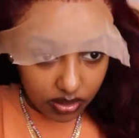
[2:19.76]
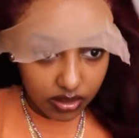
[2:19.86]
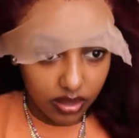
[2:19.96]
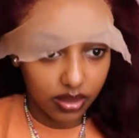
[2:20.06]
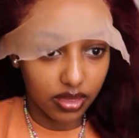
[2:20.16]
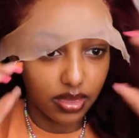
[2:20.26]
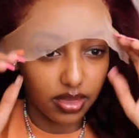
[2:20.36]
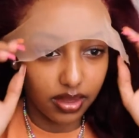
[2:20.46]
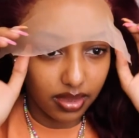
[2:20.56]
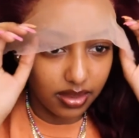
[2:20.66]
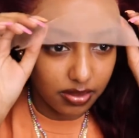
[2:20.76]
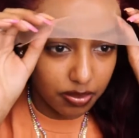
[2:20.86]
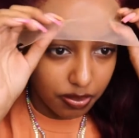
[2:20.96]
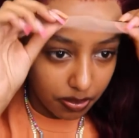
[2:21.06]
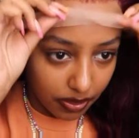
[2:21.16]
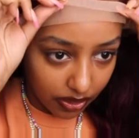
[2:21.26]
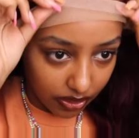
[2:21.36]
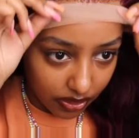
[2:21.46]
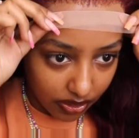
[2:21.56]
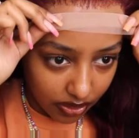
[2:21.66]
I think that's
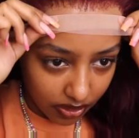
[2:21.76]
better.